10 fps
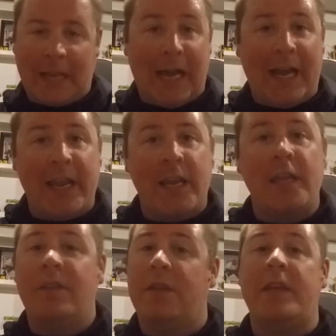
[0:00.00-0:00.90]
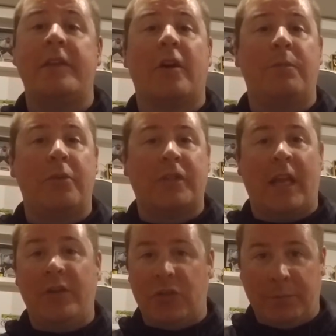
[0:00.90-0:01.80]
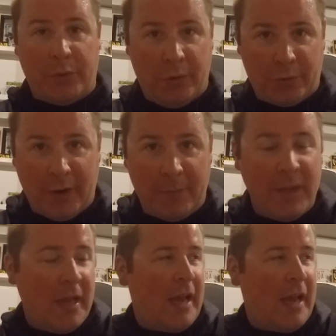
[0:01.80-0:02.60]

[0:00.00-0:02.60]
i.e. the EcoBoost engine program.